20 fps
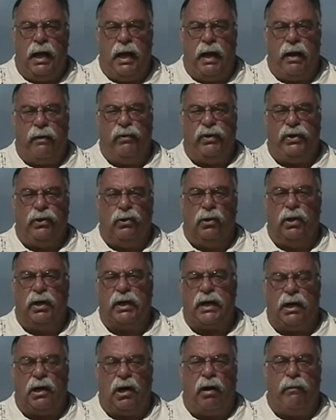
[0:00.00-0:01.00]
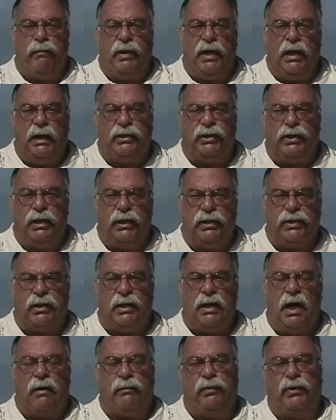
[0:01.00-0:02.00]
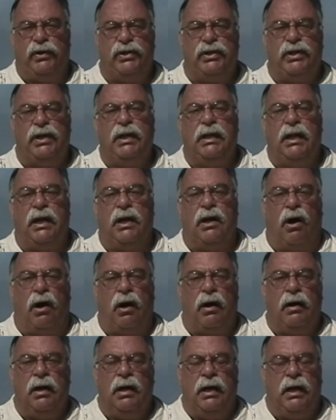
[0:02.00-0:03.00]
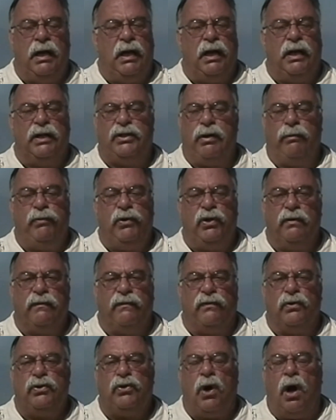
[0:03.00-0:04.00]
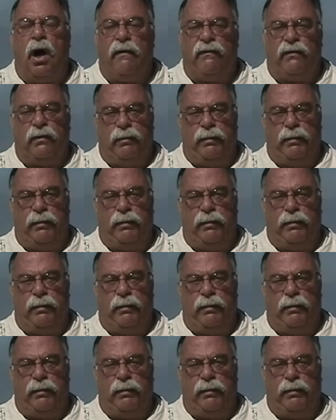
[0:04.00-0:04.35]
And when you look at our beaches and how pristine they are, it's a beautiful draw for